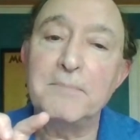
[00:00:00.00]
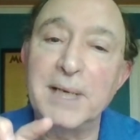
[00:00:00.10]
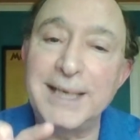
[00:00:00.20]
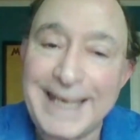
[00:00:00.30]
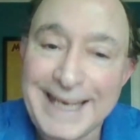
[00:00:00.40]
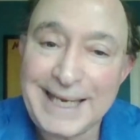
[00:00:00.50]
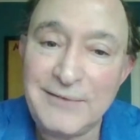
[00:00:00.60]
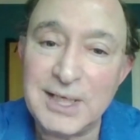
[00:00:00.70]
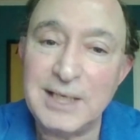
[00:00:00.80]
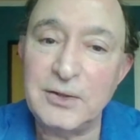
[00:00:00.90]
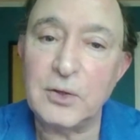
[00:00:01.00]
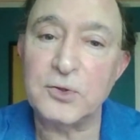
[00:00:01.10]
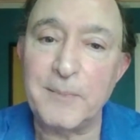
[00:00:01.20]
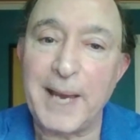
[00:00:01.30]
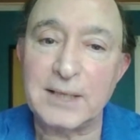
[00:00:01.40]
But even in
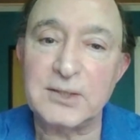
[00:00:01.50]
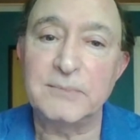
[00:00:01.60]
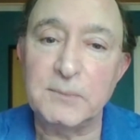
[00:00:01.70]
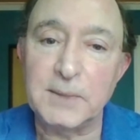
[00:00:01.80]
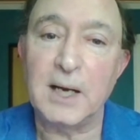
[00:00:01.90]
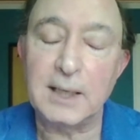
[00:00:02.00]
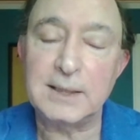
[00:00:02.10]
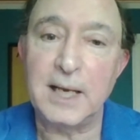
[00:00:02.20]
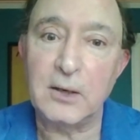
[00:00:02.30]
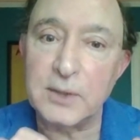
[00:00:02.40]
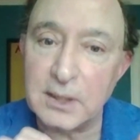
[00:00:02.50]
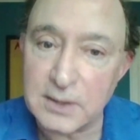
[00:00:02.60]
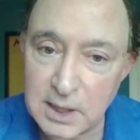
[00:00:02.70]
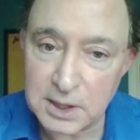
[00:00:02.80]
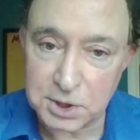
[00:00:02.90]
those maximum lockdown
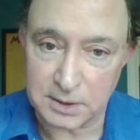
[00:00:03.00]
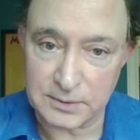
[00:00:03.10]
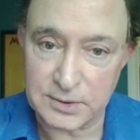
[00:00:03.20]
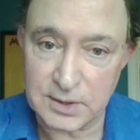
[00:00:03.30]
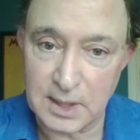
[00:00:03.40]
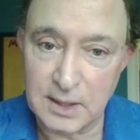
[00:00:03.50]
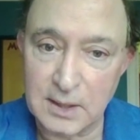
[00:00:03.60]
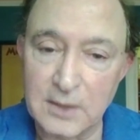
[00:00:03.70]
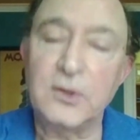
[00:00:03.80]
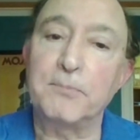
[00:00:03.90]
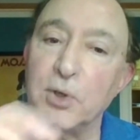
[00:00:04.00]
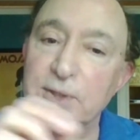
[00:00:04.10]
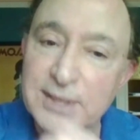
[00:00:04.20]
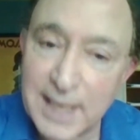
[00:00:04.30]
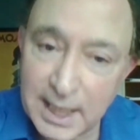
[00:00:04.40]
conditions, the
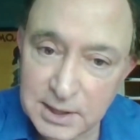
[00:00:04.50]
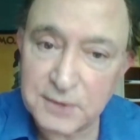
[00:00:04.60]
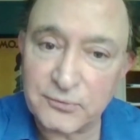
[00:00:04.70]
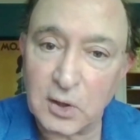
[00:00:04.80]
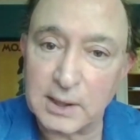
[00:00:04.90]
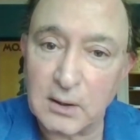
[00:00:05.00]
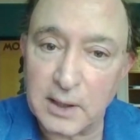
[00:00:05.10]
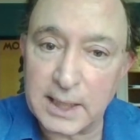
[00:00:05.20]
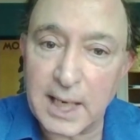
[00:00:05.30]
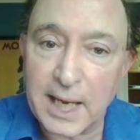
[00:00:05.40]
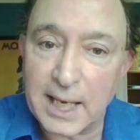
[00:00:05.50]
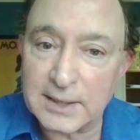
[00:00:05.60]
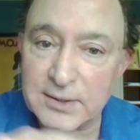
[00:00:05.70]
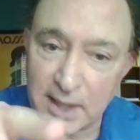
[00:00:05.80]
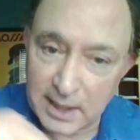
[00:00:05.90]
percentage of online
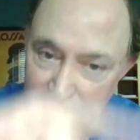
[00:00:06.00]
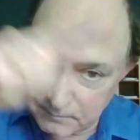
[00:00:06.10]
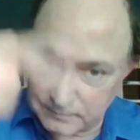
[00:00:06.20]
as a